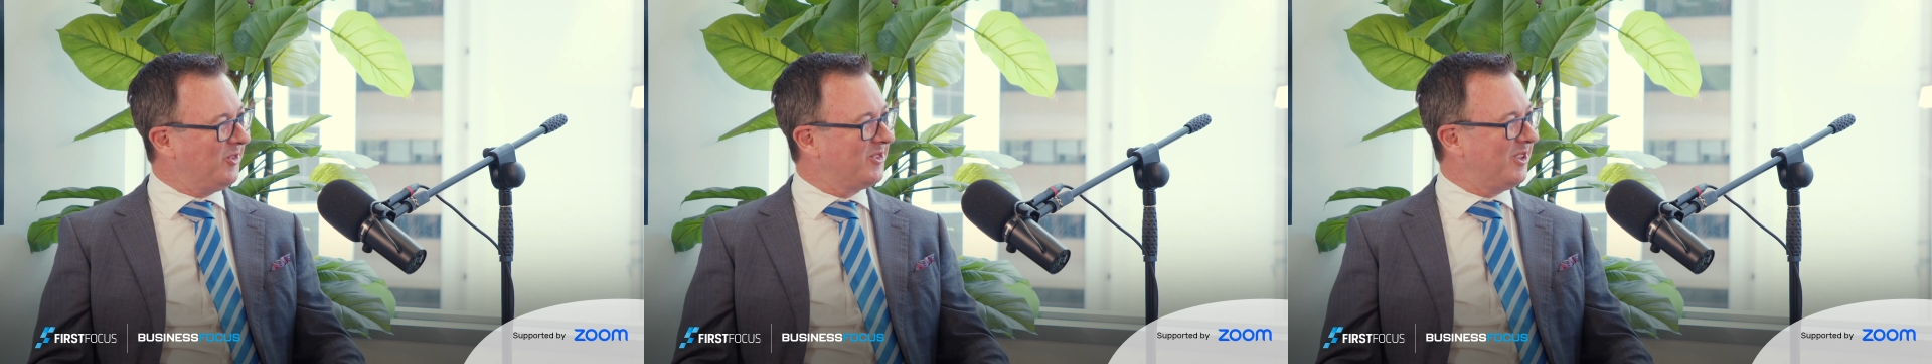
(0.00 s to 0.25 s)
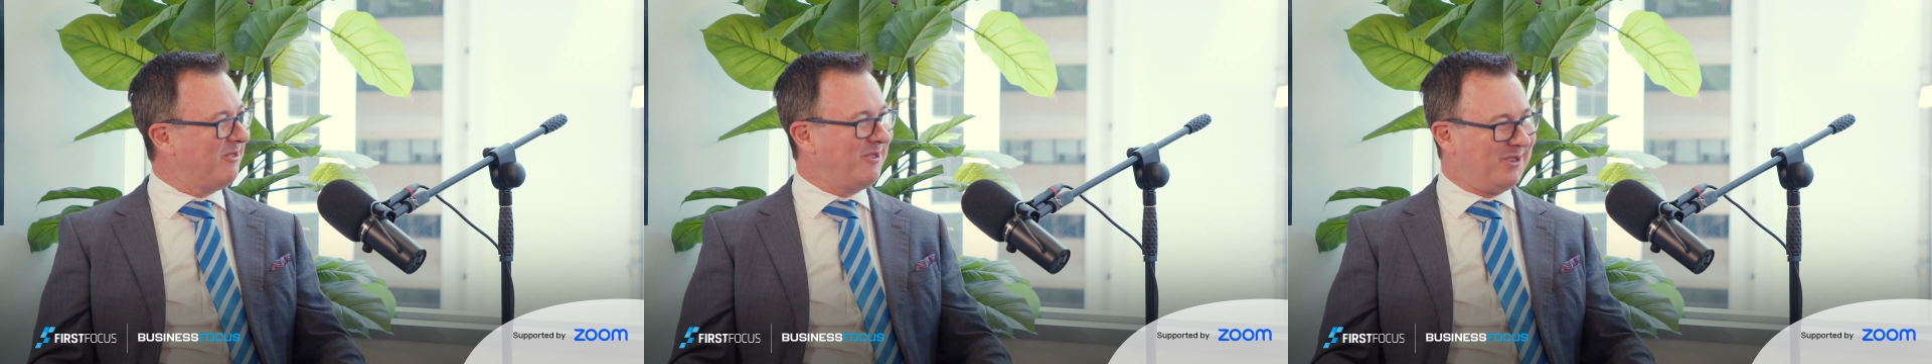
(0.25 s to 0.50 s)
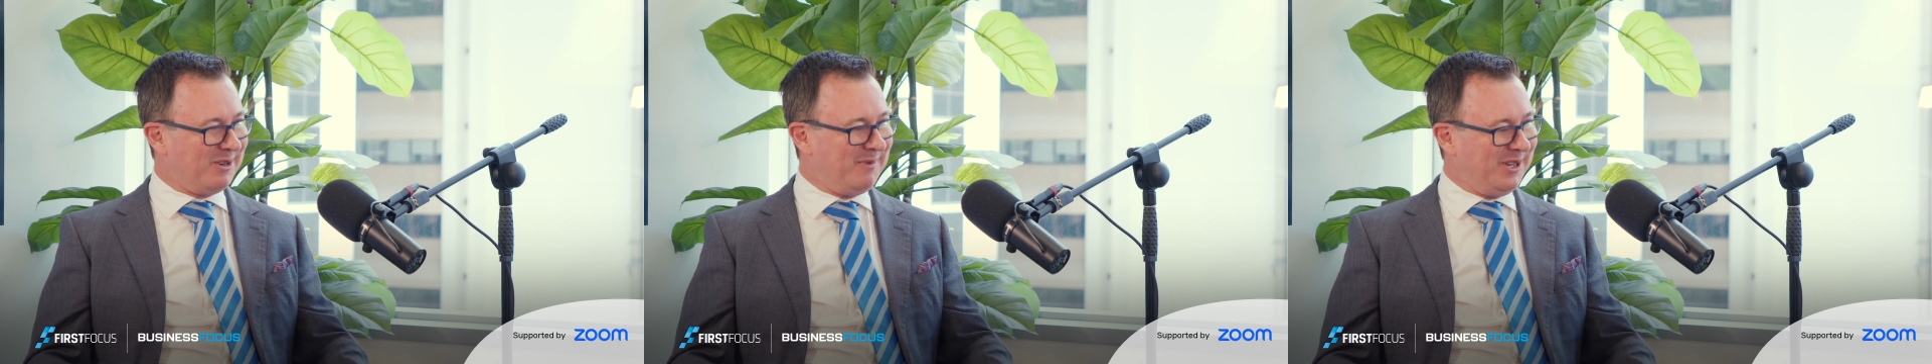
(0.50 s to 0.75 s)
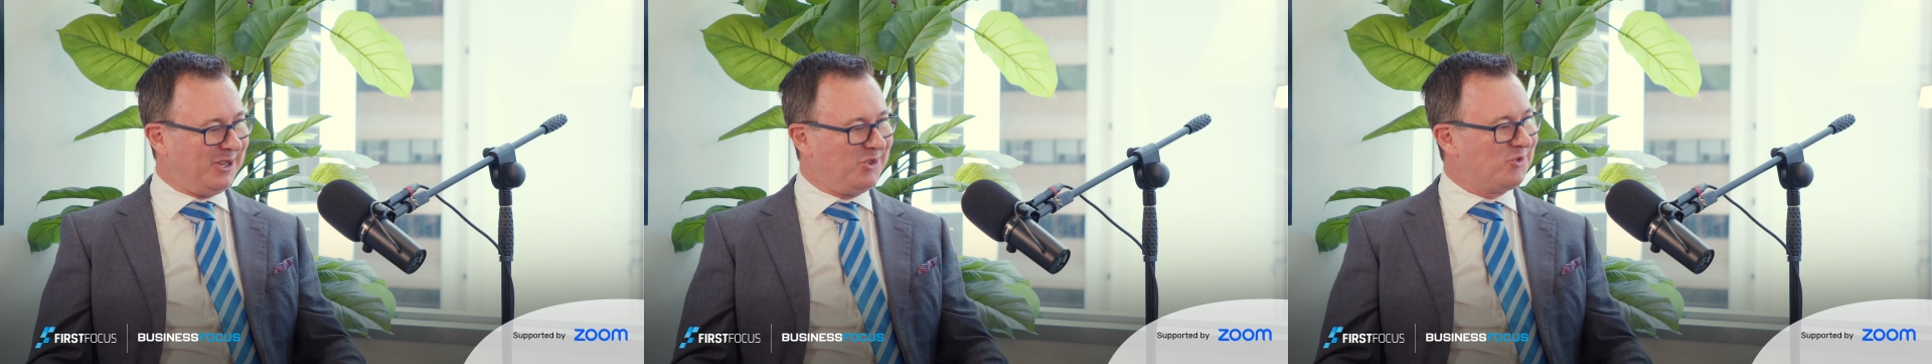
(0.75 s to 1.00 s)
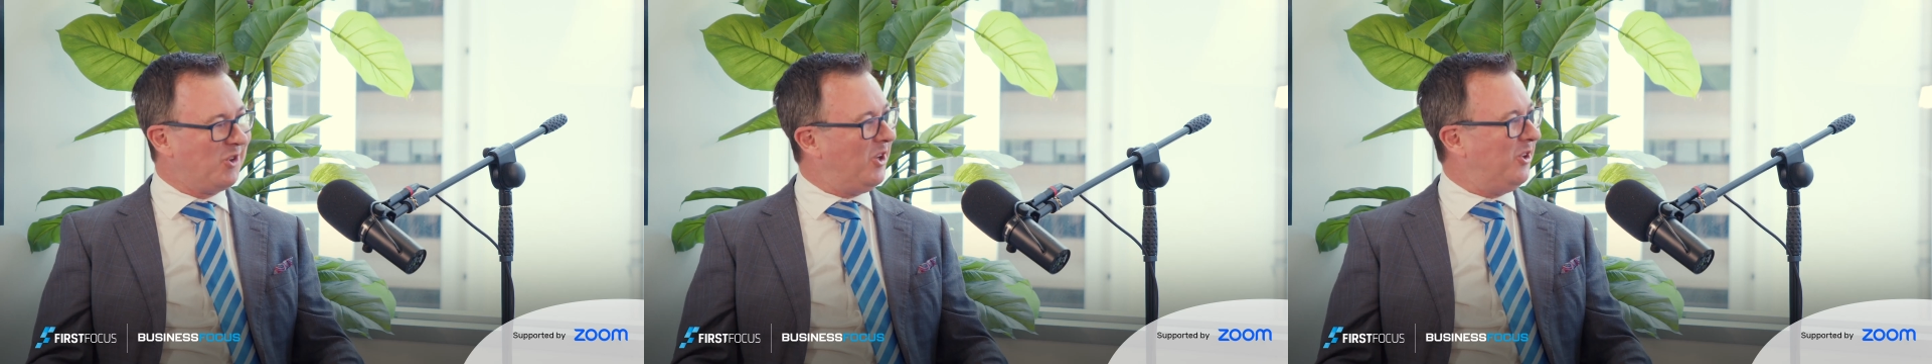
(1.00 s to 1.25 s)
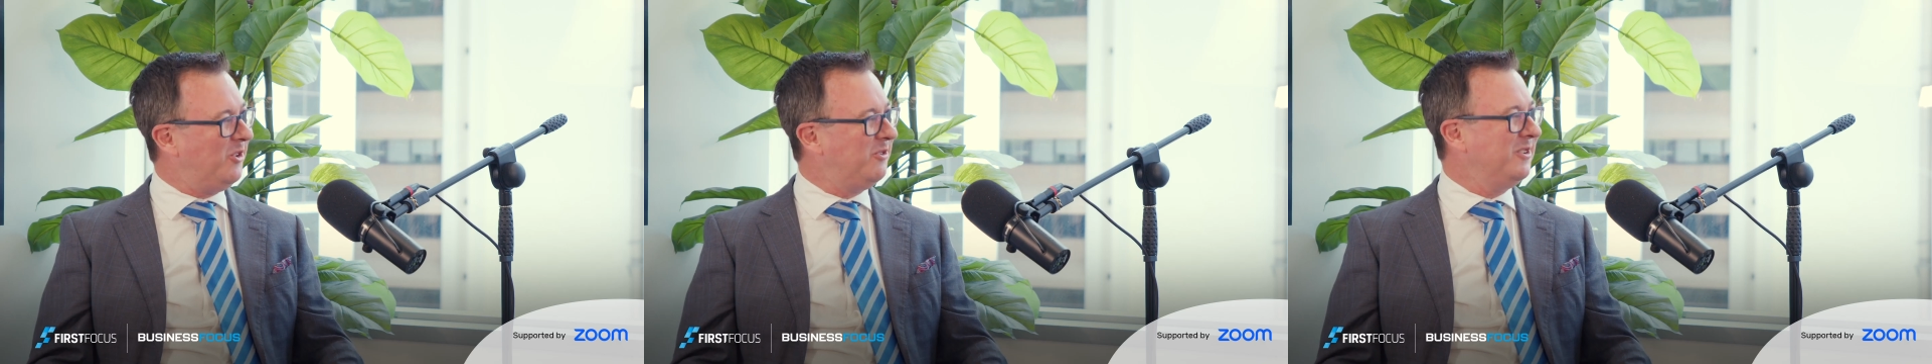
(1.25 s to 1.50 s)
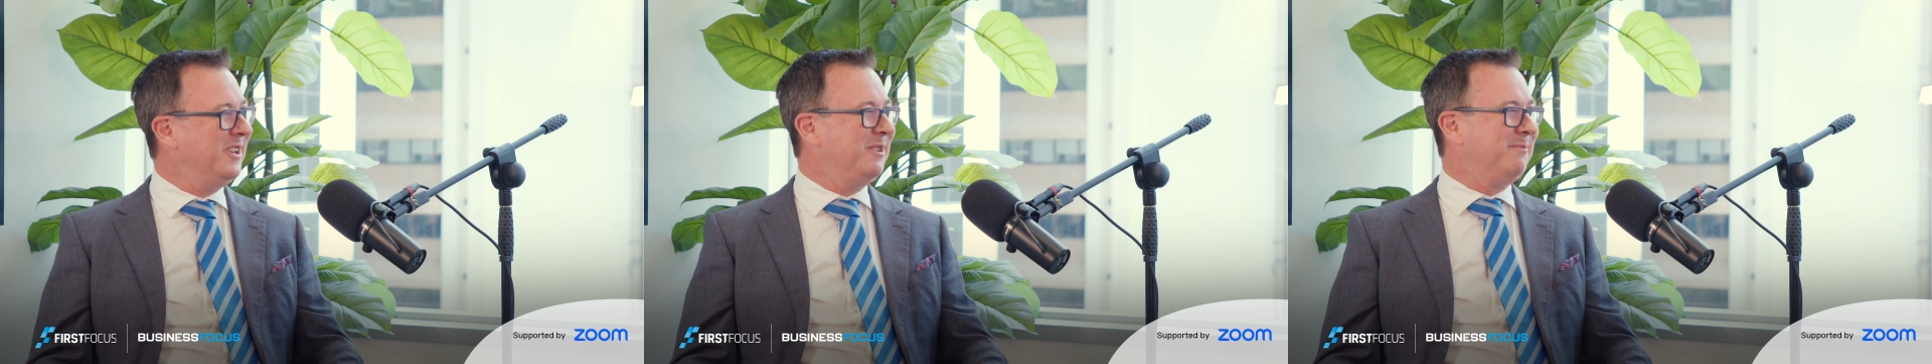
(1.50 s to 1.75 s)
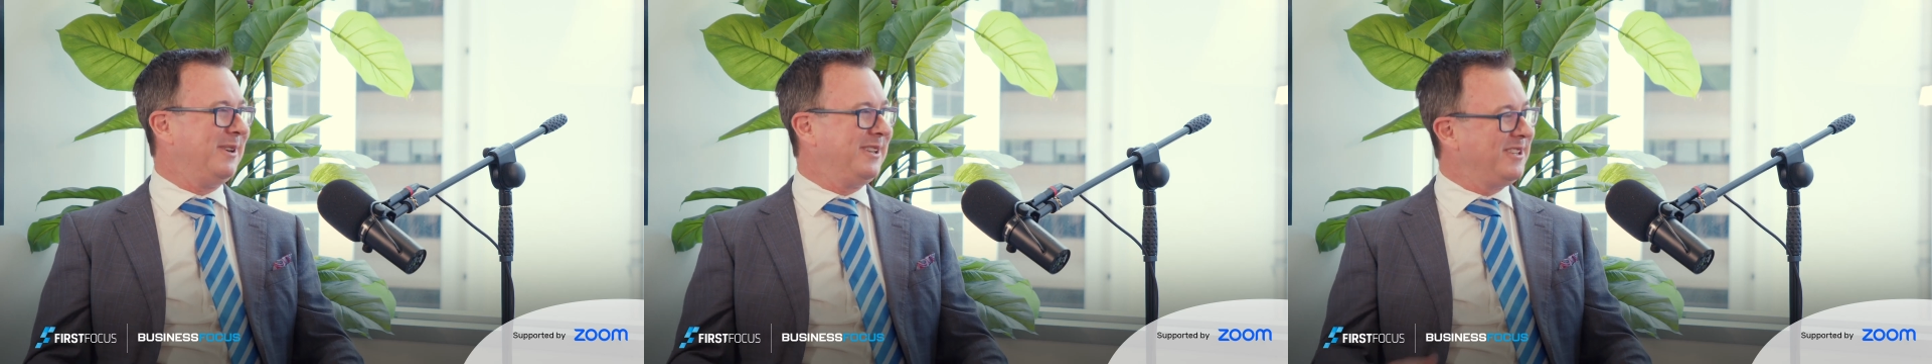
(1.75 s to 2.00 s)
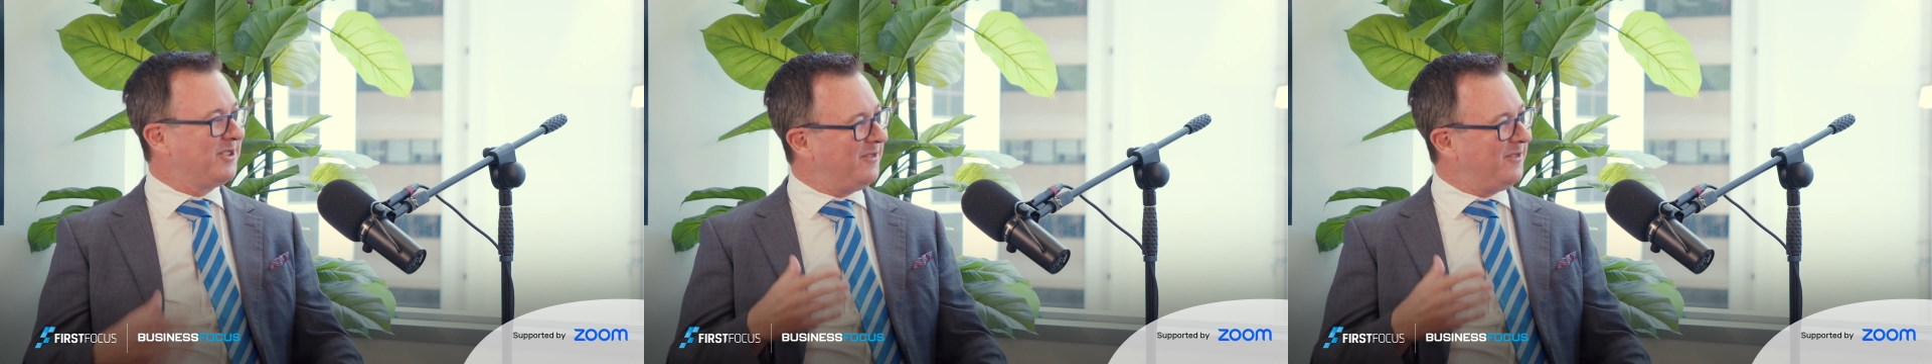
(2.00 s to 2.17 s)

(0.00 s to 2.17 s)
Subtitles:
Okay. So we've got a bit of control, but there's